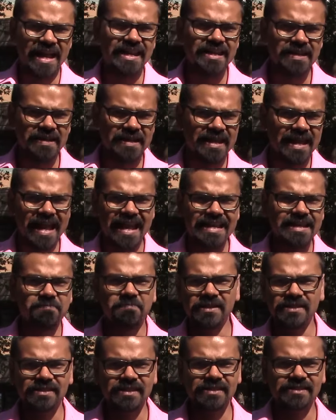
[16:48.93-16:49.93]
any
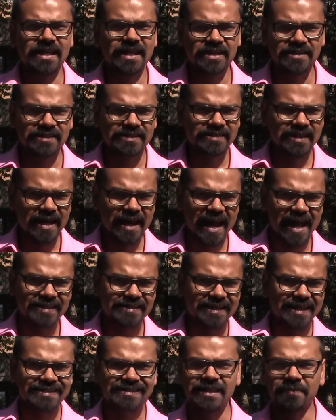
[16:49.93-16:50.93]
business that
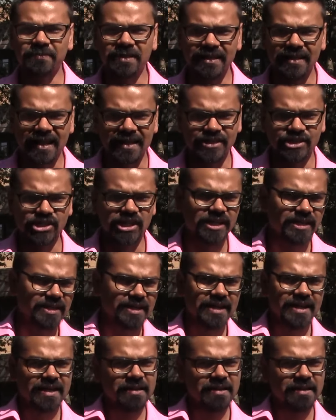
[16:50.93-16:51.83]
has an assembly line chain,